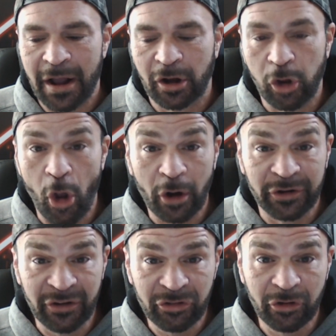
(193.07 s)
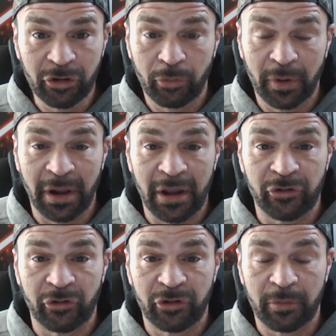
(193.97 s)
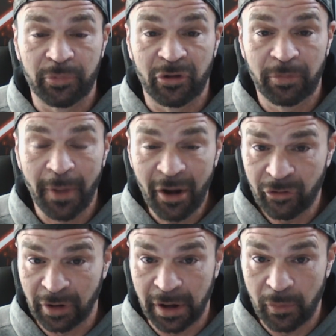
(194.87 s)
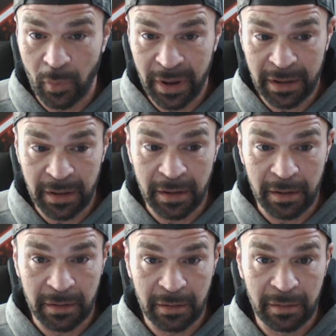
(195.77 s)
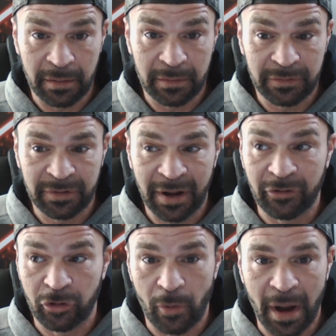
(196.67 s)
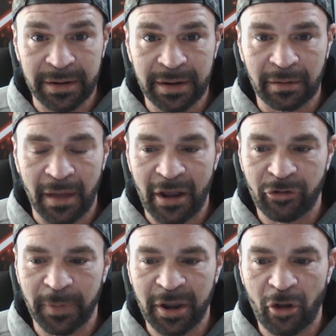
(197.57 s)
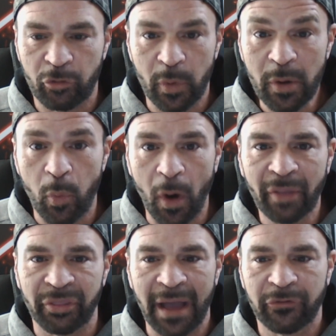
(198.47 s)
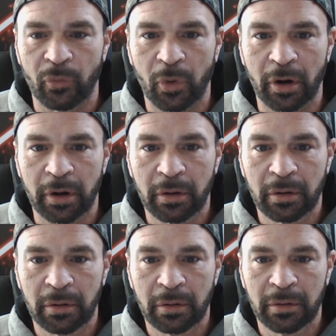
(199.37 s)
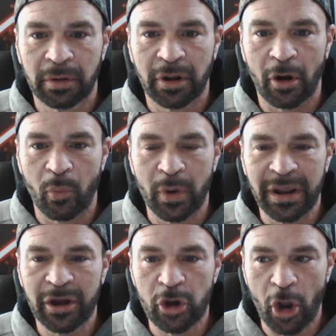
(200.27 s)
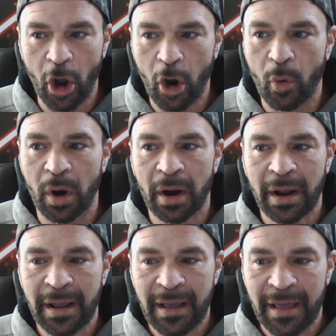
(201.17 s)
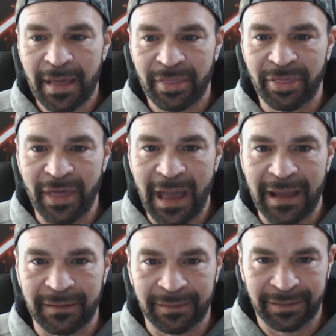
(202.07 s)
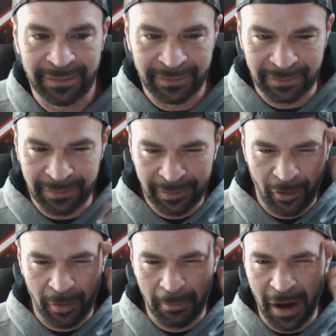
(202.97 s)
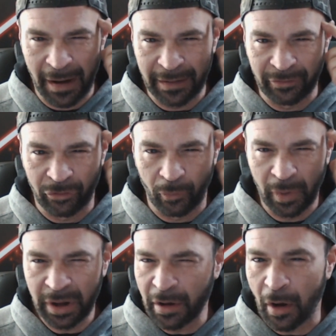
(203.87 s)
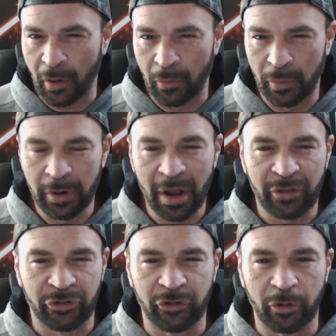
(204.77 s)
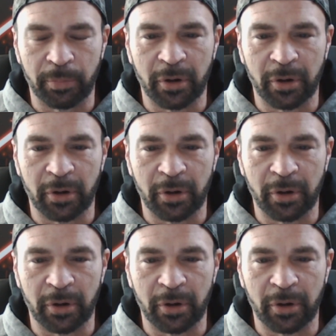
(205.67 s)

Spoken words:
Long distance relationships, especially, we tend to idealize because we want that to work. We know that in our minds, we know we're not stupid.